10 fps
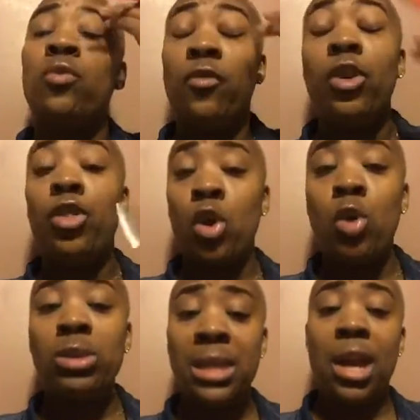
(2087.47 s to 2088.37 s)
for
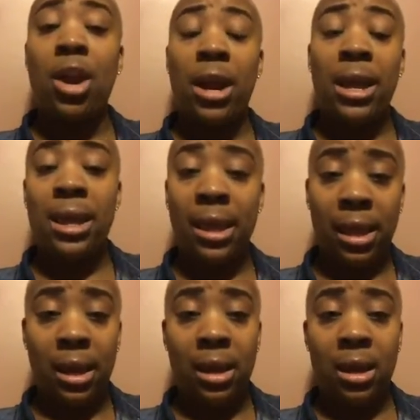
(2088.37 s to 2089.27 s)
those that are
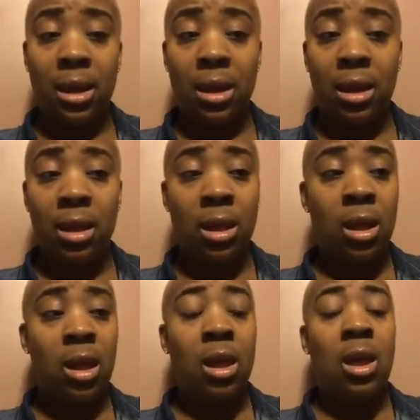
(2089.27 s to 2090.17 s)
in
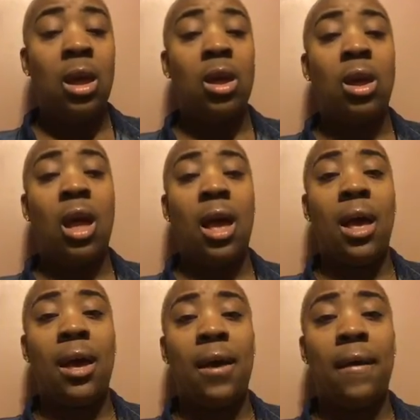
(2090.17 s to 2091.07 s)

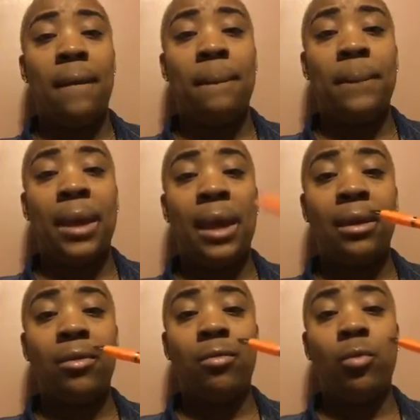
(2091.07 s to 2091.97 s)
um
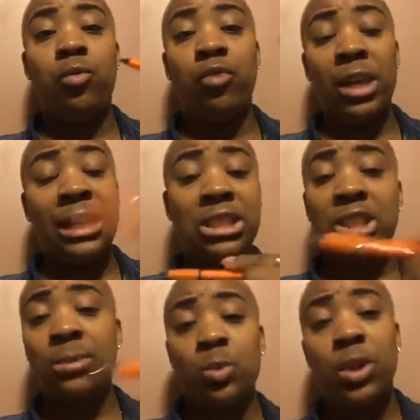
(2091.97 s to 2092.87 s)

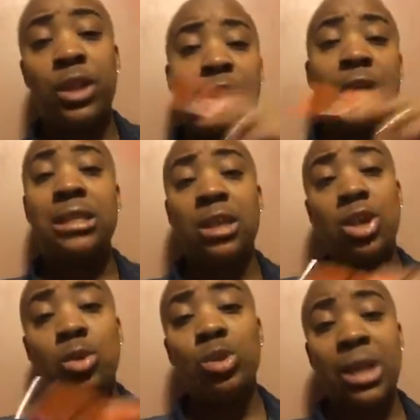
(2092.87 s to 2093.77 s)
relationships where there is a
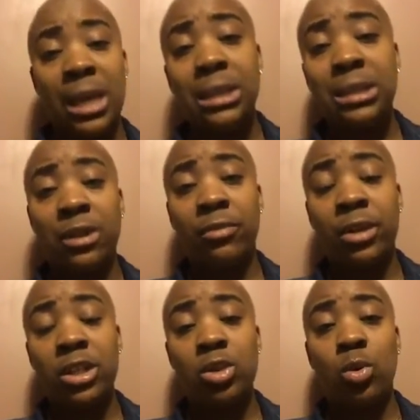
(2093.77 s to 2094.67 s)
huge age
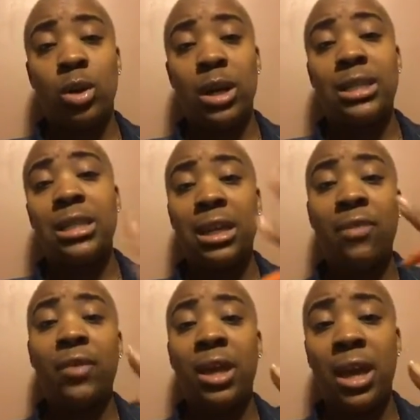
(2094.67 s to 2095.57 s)
difference or a
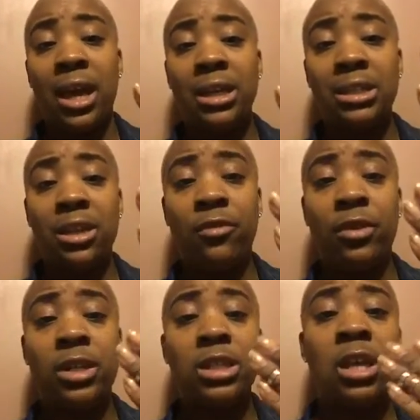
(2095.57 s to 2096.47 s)
significant age
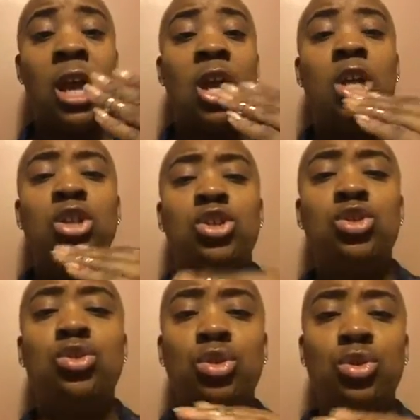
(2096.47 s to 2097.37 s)
difference do
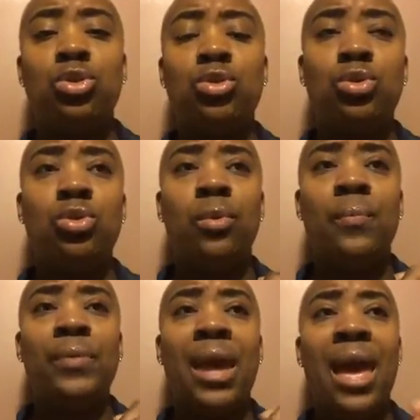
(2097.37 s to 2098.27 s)
you
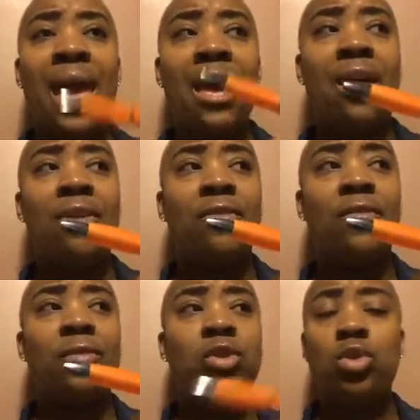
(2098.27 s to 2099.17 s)
have
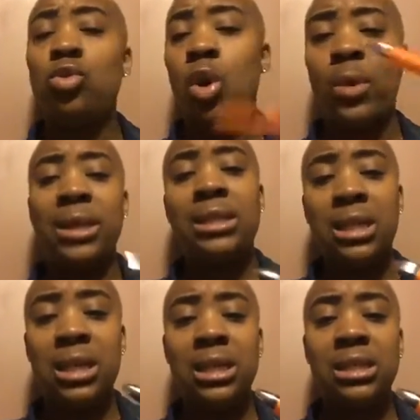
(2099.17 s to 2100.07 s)
do you go into
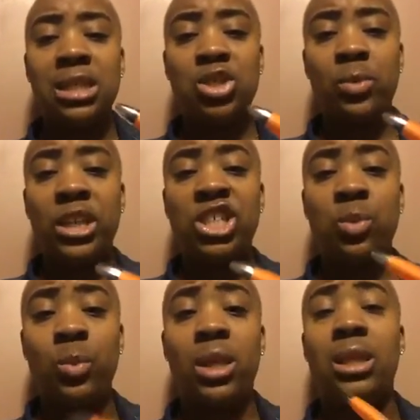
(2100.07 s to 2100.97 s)
the
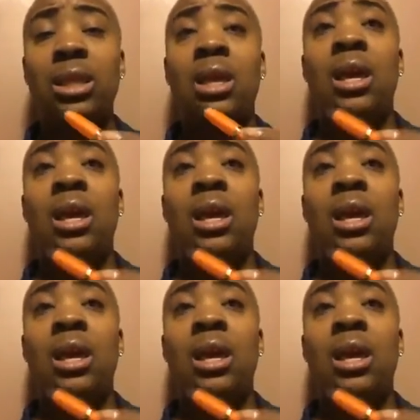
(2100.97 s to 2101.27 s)
situation with